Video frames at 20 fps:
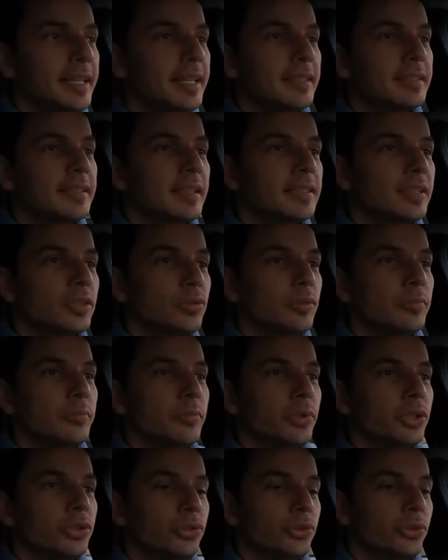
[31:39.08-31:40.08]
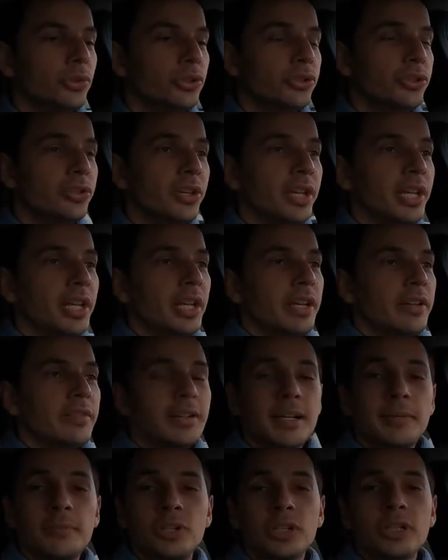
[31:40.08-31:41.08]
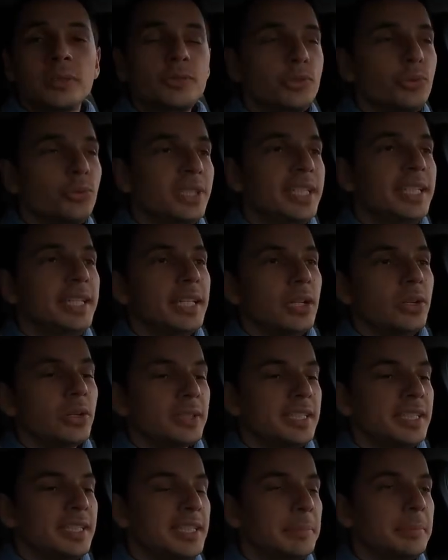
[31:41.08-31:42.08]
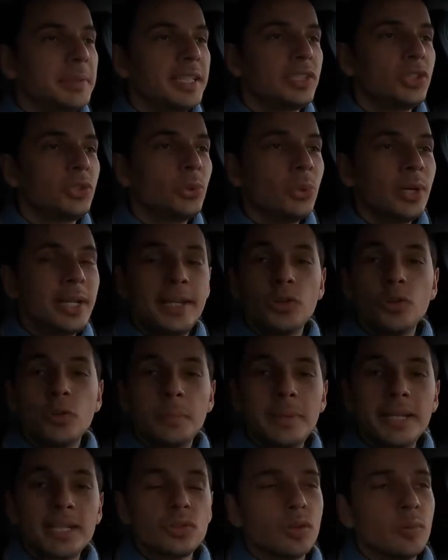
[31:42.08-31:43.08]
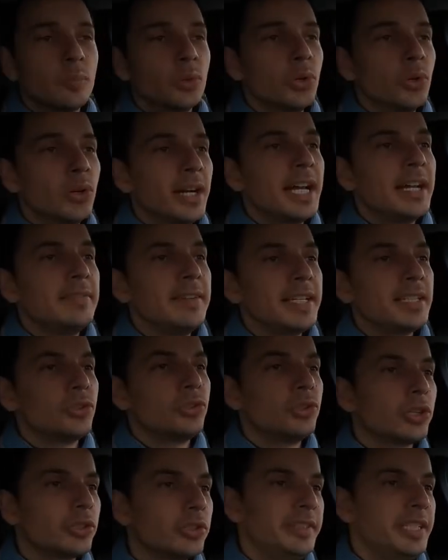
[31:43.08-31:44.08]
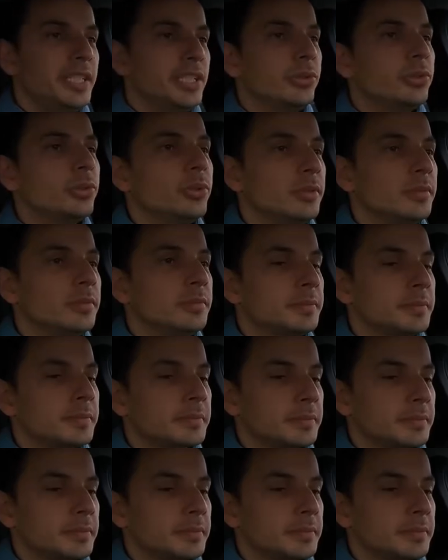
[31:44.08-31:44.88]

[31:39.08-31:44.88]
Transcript: and that's a good thing. Really, like I told you, anticipation is the key word. With this kind of vehicle,